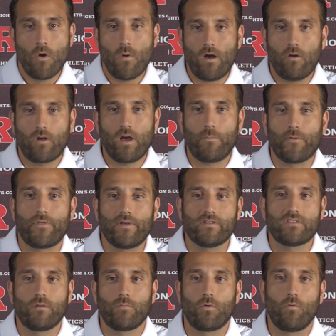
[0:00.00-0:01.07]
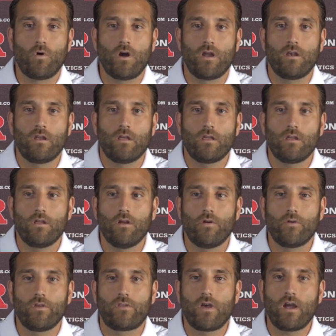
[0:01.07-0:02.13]
Well, a couple things. Number one, you
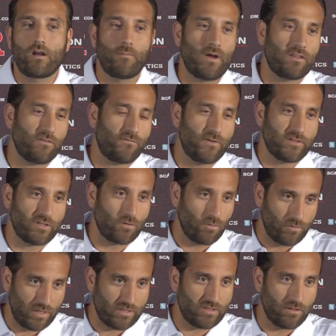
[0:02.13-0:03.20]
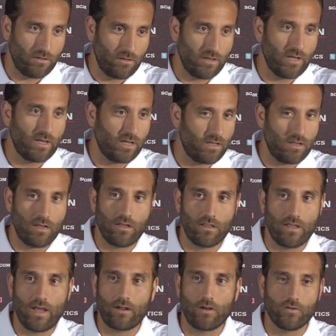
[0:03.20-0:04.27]
know, you talk about the physicalness of the league, and
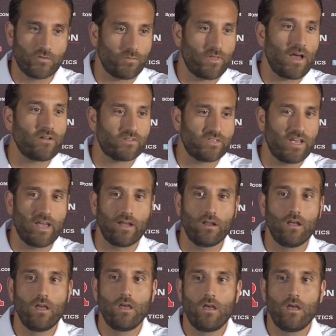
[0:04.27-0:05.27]
that goes without saying.